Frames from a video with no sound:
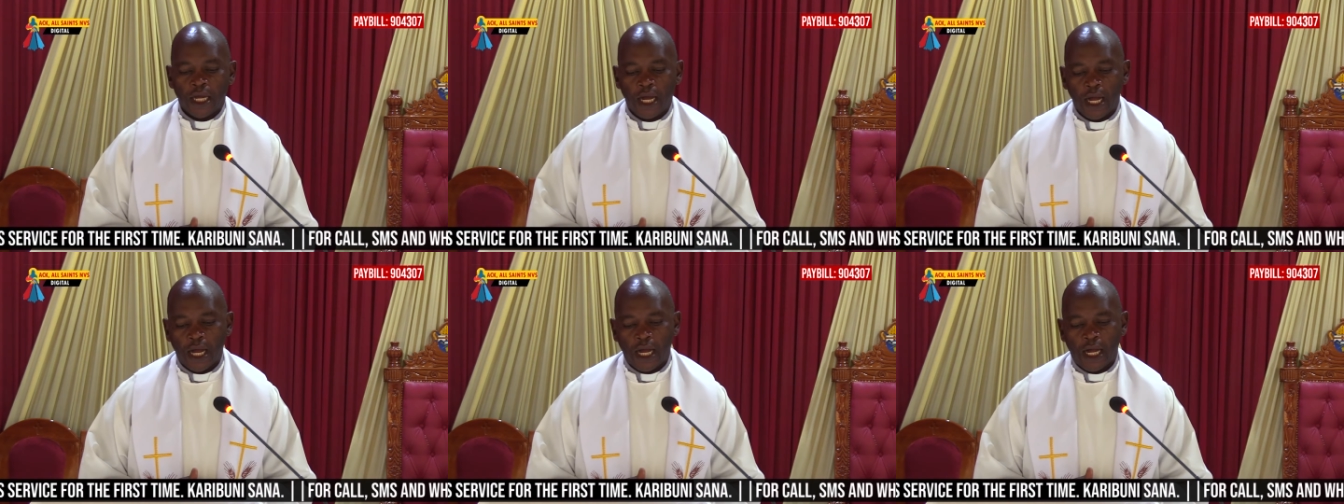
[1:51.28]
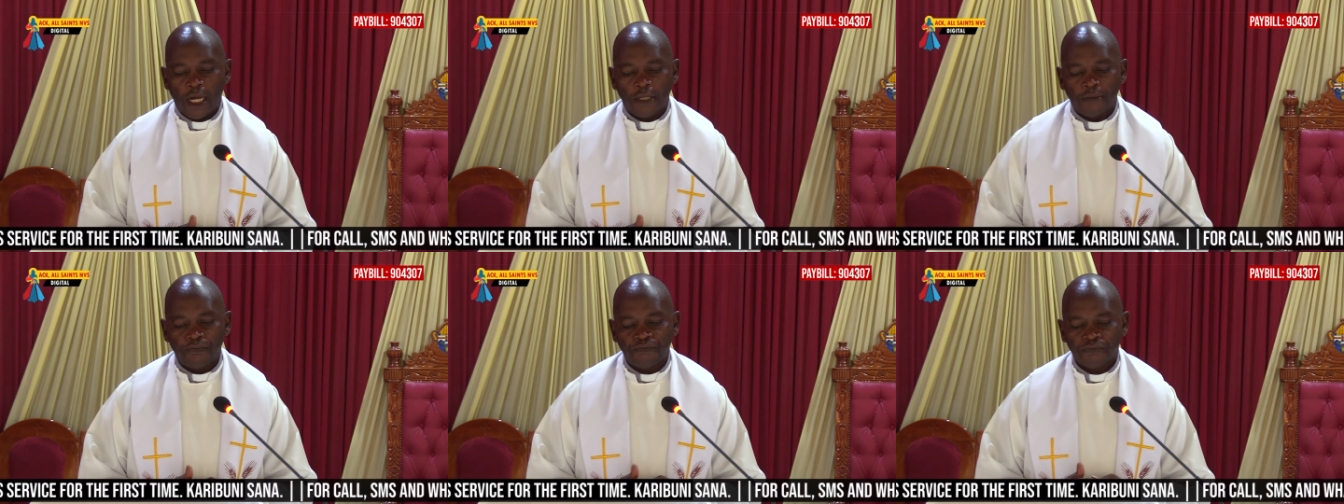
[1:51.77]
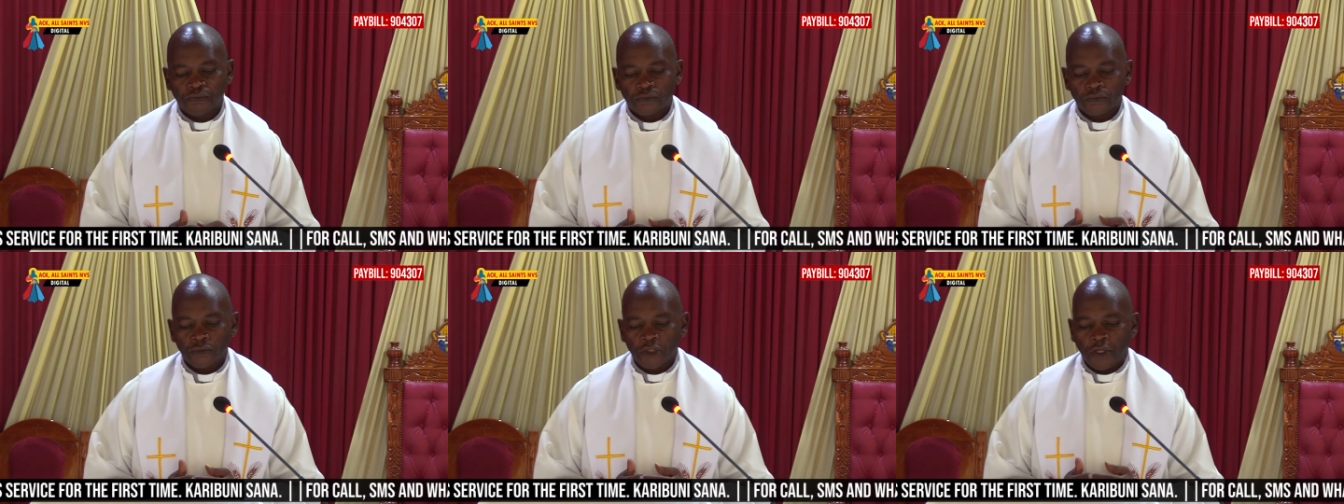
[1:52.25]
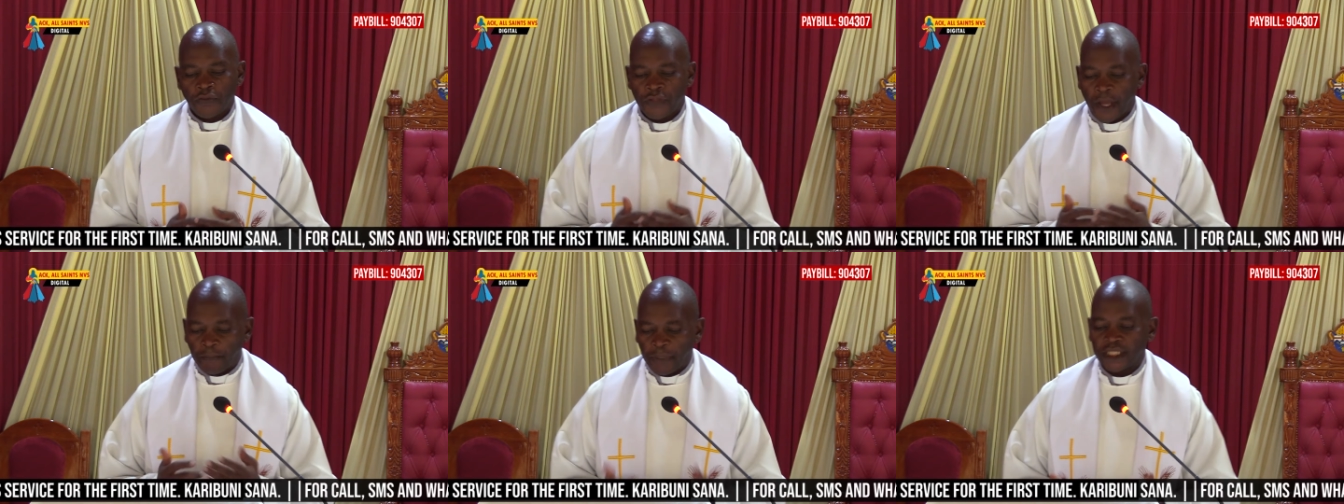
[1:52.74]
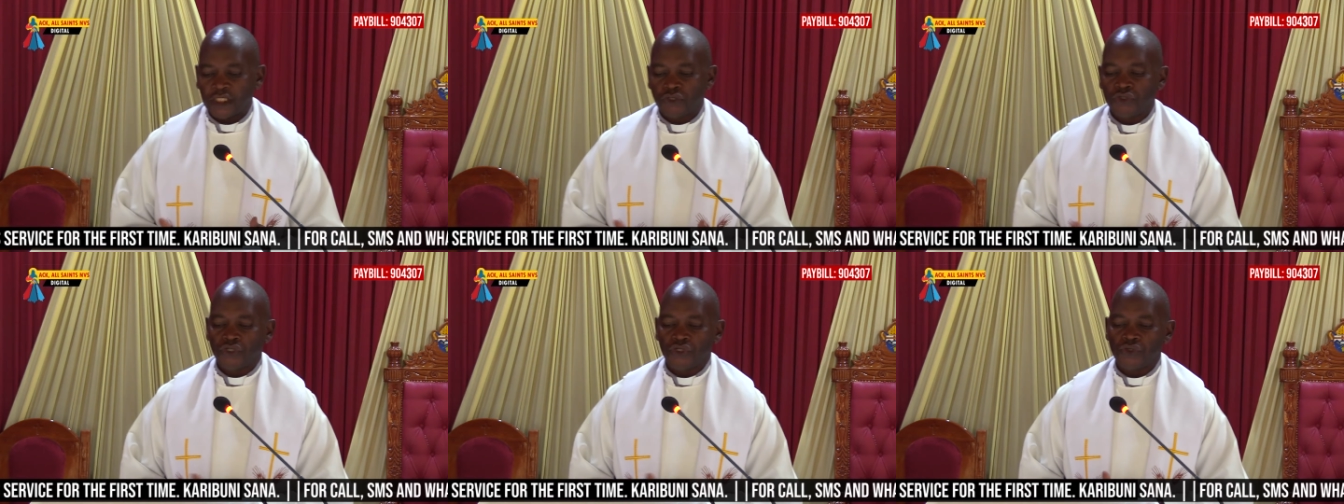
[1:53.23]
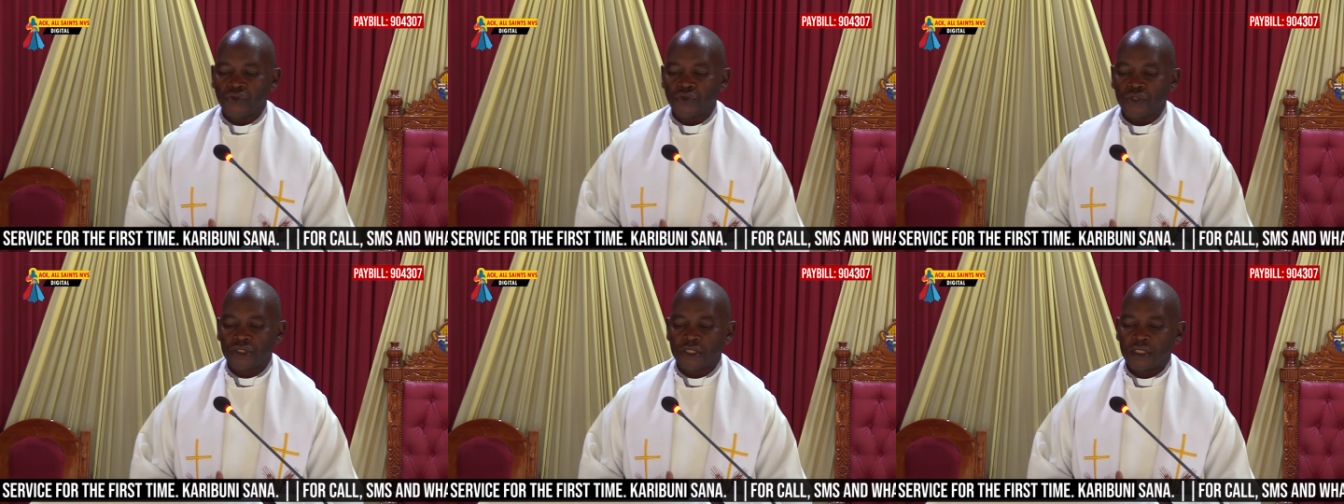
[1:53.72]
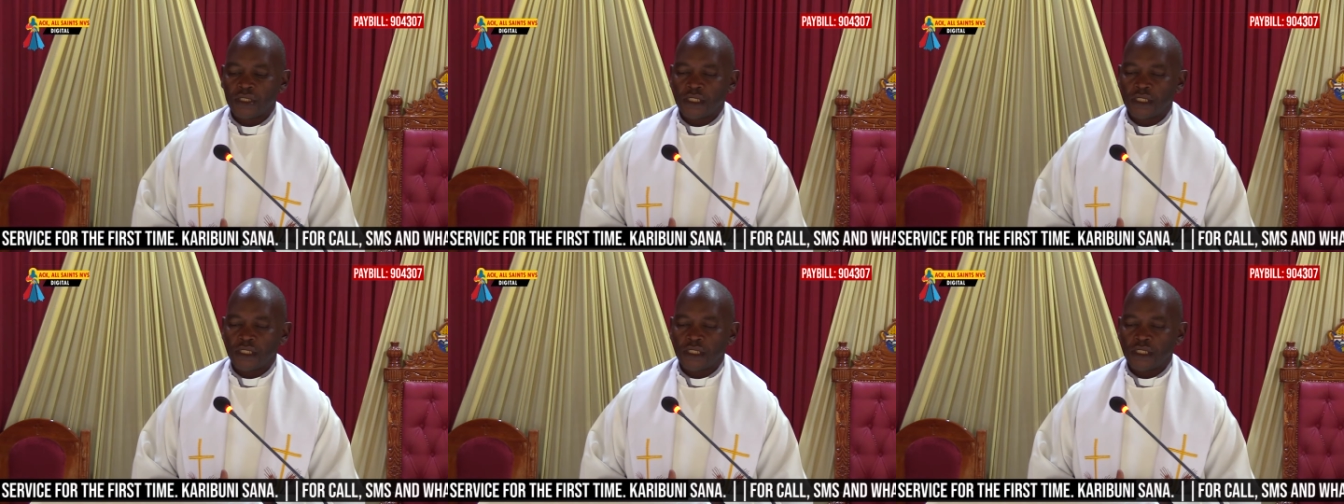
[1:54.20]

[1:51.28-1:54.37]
um, the ability to choose